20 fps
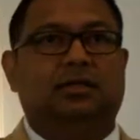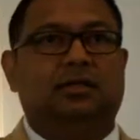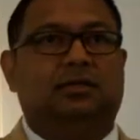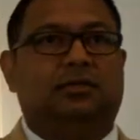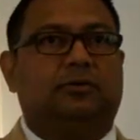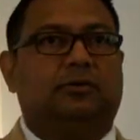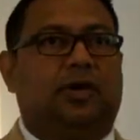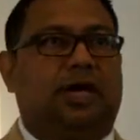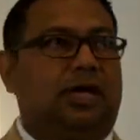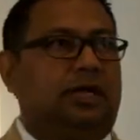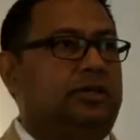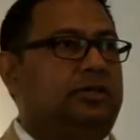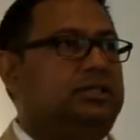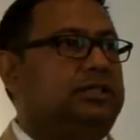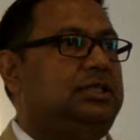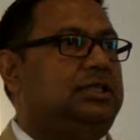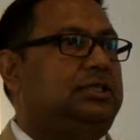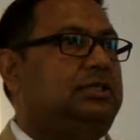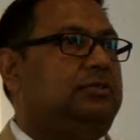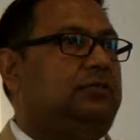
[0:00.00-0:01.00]
through
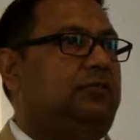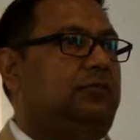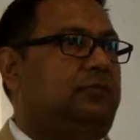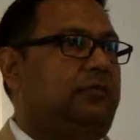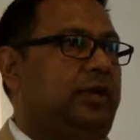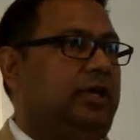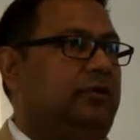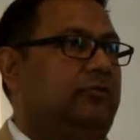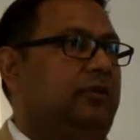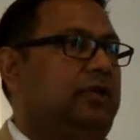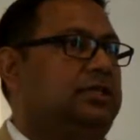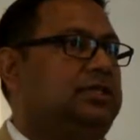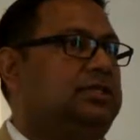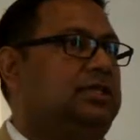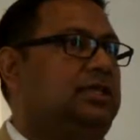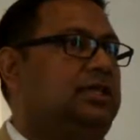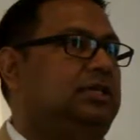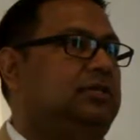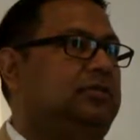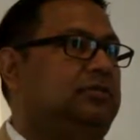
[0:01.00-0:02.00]
energy, through
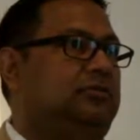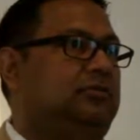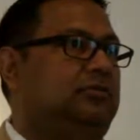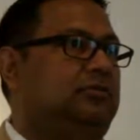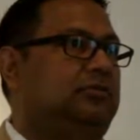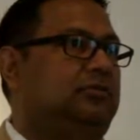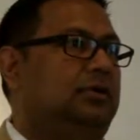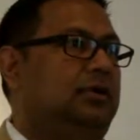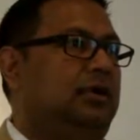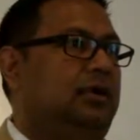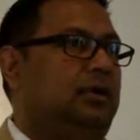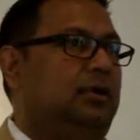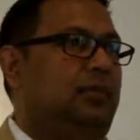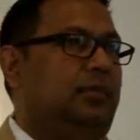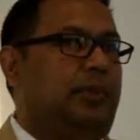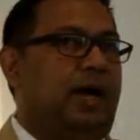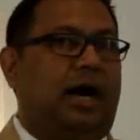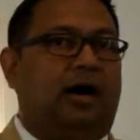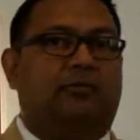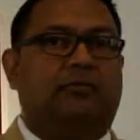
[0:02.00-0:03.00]
frequency, through
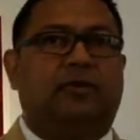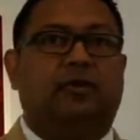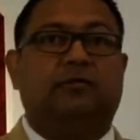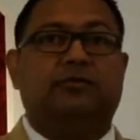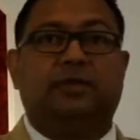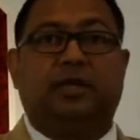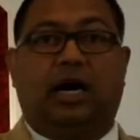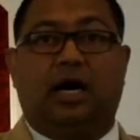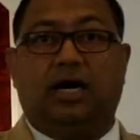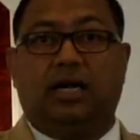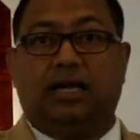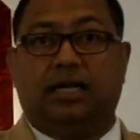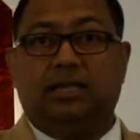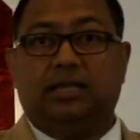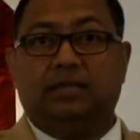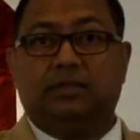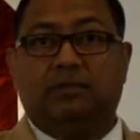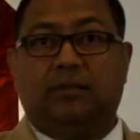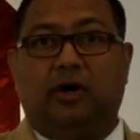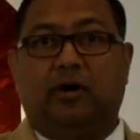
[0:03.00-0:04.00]
power of thought in
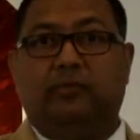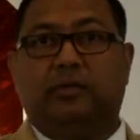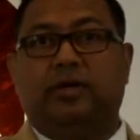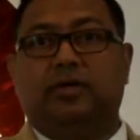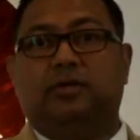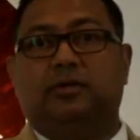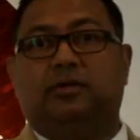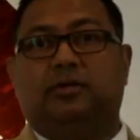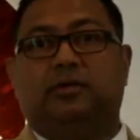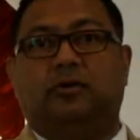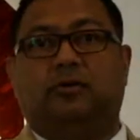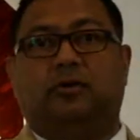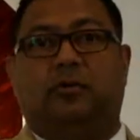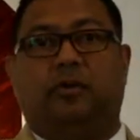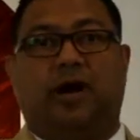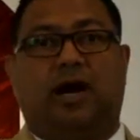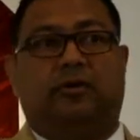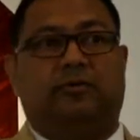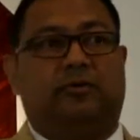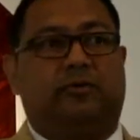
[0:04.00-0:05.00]
this moment, through
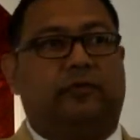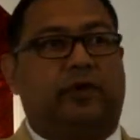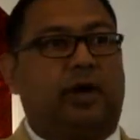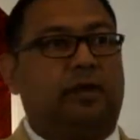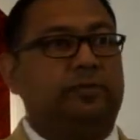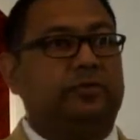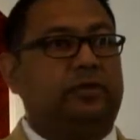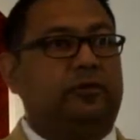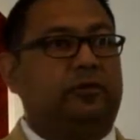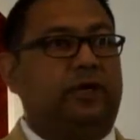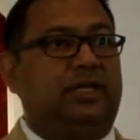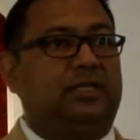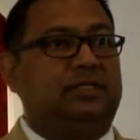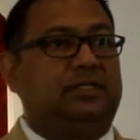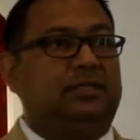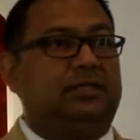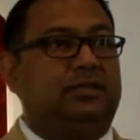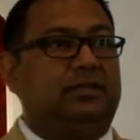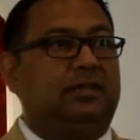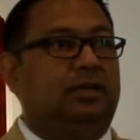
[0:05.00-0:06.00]
power of
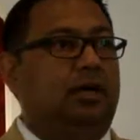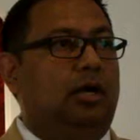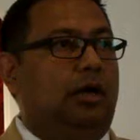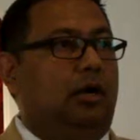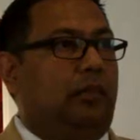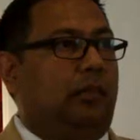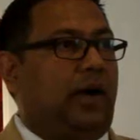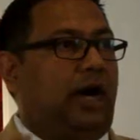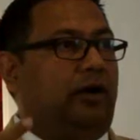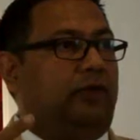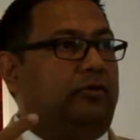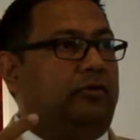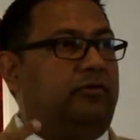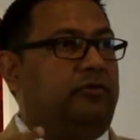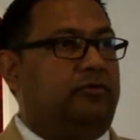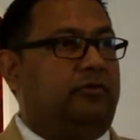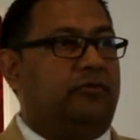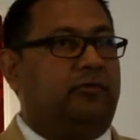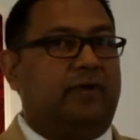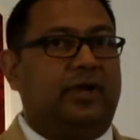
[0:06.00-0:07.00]
observation, power
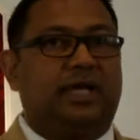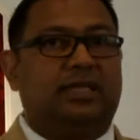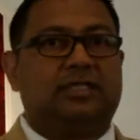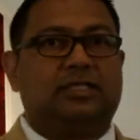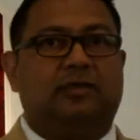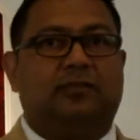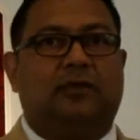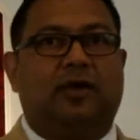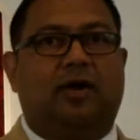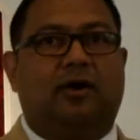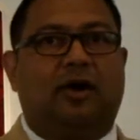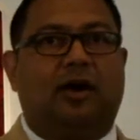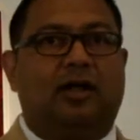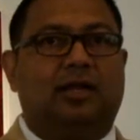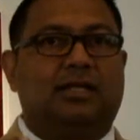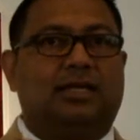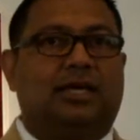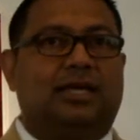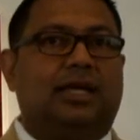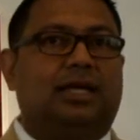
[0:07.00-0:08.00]
of reflection. We are
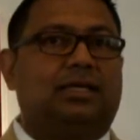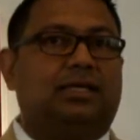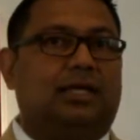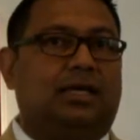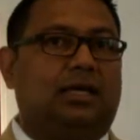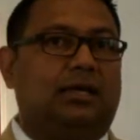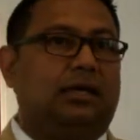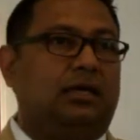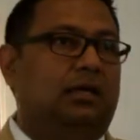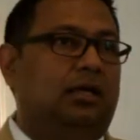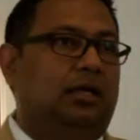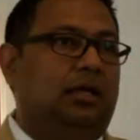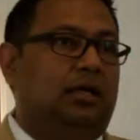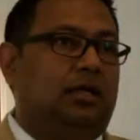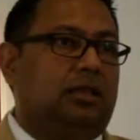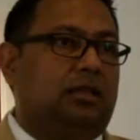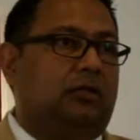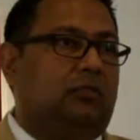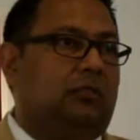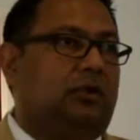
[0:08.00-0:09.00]
all connecting.
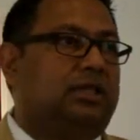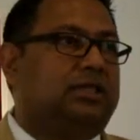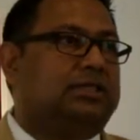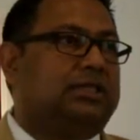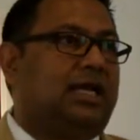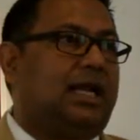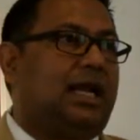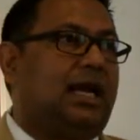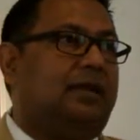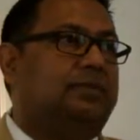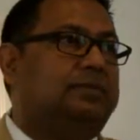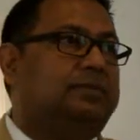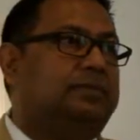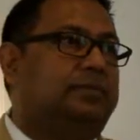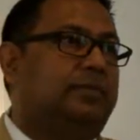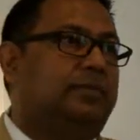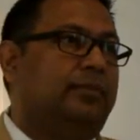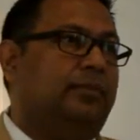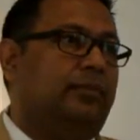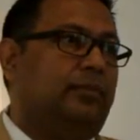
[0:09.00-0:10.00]
The words that I'm
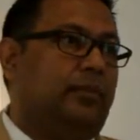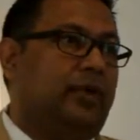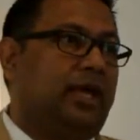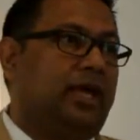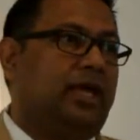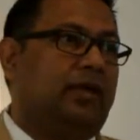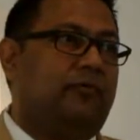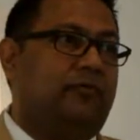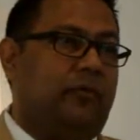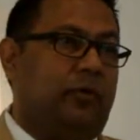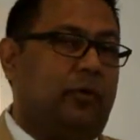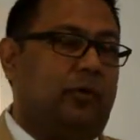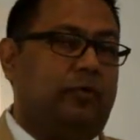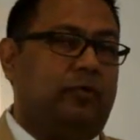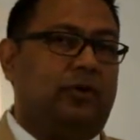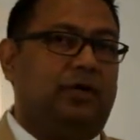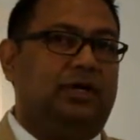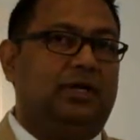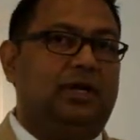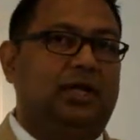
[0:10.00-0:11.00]
bringing
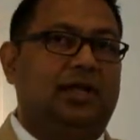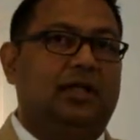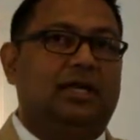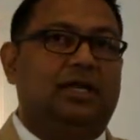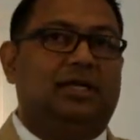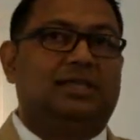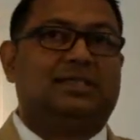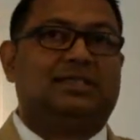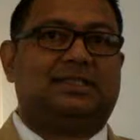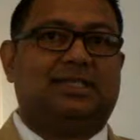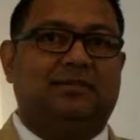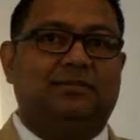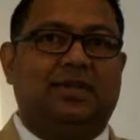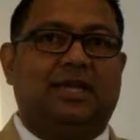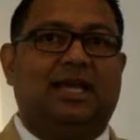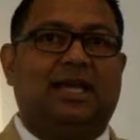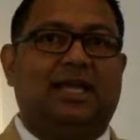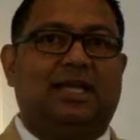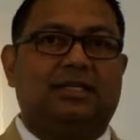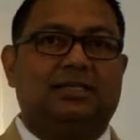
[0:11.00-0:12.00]
forward is
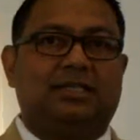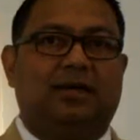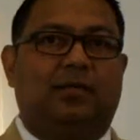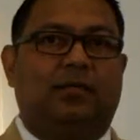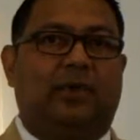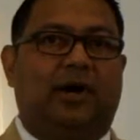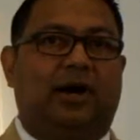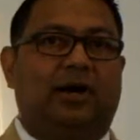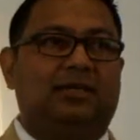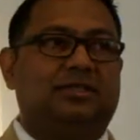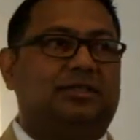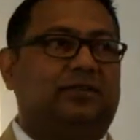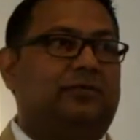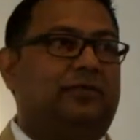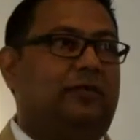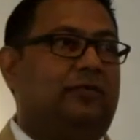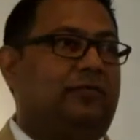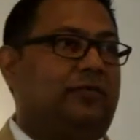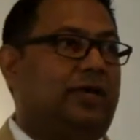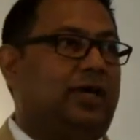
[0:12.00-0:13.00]
stimulating some parts of
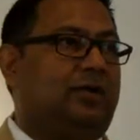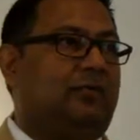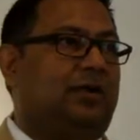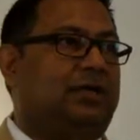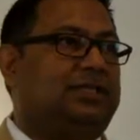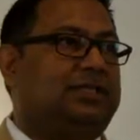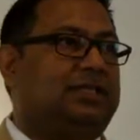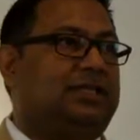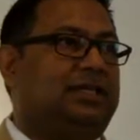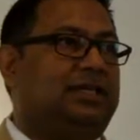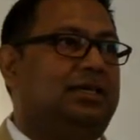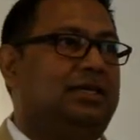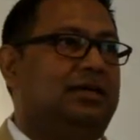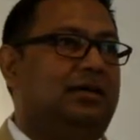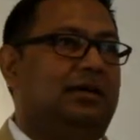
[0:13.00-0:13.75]
your frequency